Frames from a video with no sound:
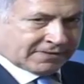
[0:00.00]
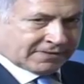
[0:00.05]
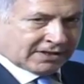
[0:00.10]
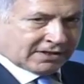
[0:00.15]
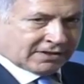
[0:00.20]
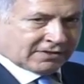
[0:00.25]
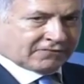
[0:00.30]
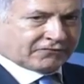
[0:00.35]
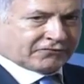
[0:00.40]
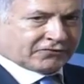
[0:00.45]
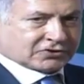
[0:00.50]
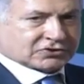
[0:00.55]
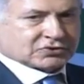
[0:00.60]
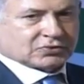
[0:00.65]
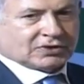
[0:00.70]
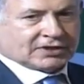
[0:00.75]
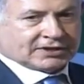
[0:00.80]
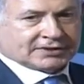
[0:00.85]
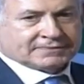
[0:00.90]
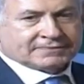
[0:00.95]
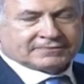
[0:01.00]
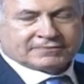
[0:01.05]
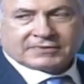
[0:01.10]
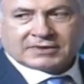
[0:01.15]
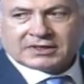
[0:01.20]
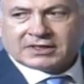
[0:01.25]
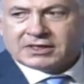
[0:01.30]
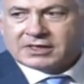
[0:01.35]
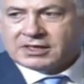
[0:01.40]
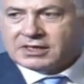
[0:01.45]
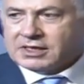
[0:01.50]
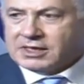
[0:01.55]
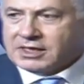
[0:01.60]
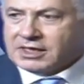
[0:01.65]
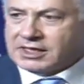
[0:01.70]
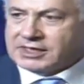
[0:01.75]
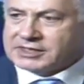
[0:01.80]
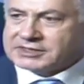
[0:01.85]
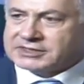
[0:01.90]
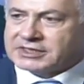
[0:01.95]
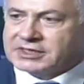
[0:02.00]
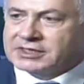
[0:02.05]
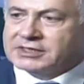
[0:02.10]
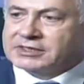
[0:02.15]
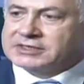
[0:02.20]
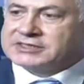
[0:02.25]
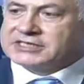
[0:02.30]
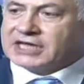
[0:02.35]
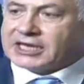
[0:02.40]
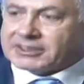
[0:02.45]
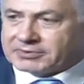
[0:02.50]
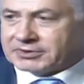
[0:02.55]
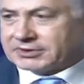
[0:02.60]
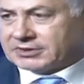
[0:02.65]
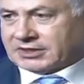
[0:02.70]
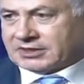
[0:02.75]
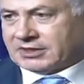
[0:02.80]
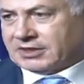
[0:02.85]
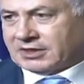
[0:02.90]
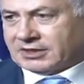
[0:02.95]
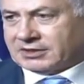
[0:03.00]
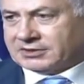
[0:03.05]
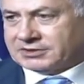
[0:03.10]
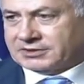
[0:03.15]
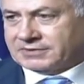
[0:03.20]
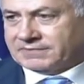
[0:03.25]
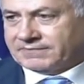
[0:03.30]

The first one is in cyber technology.